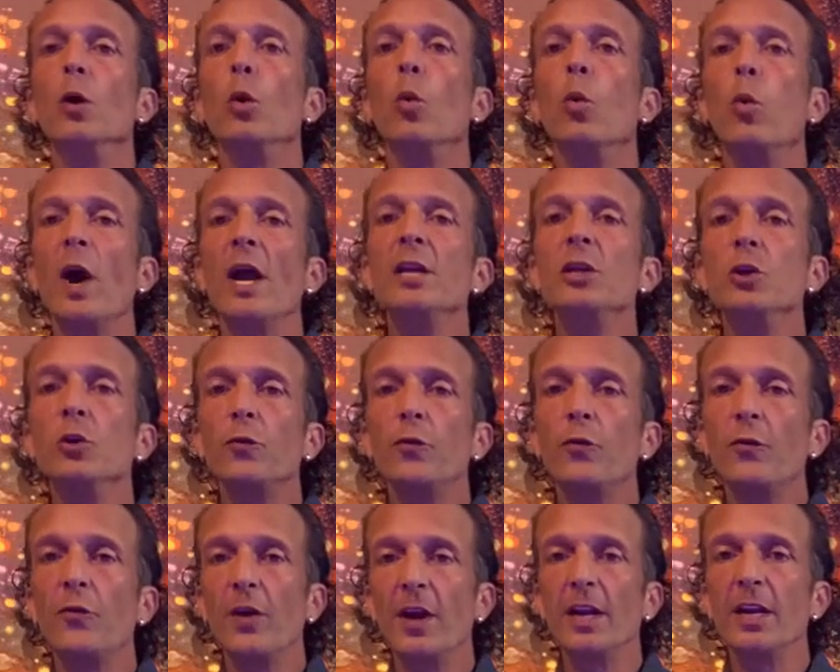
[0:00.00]
When you
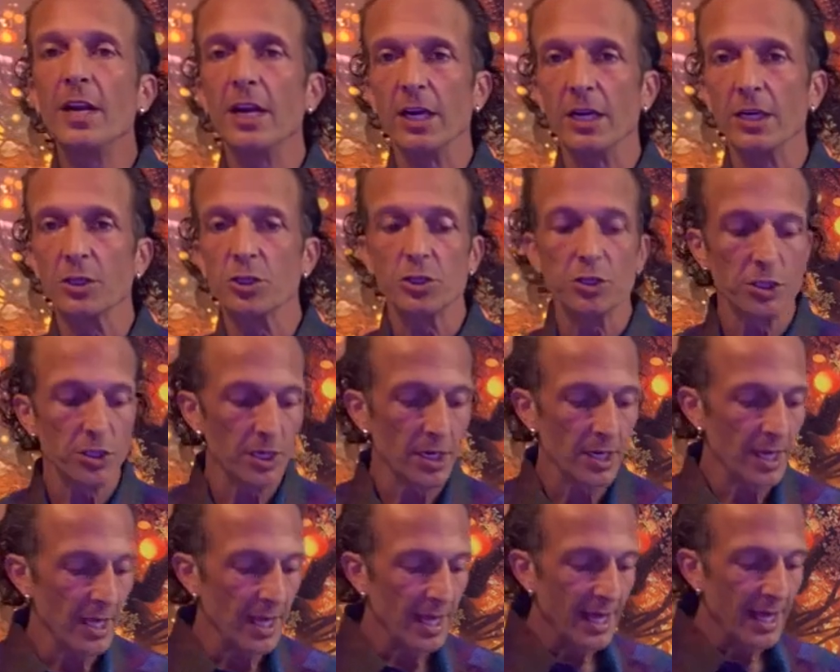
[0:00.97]
finish,
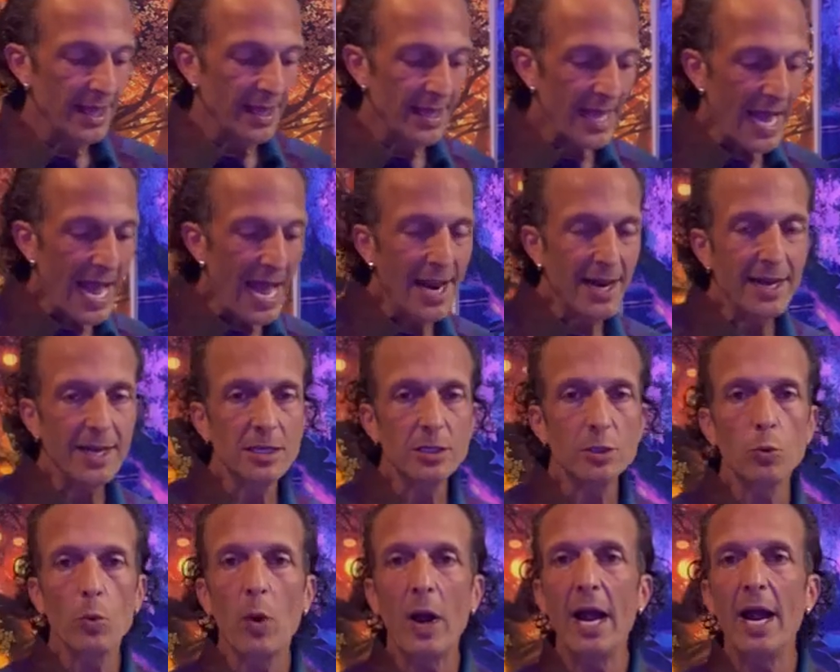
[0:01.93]
that is
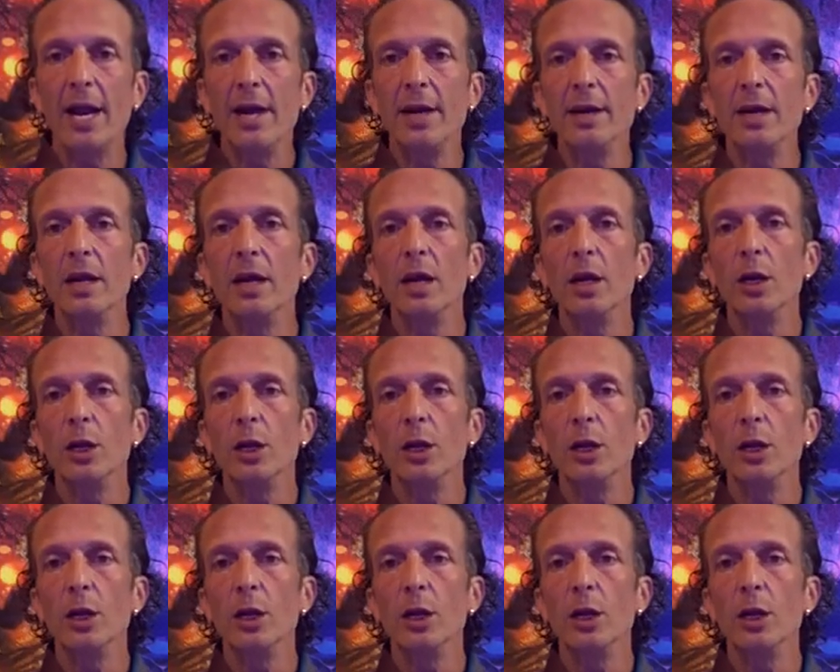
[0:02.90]
when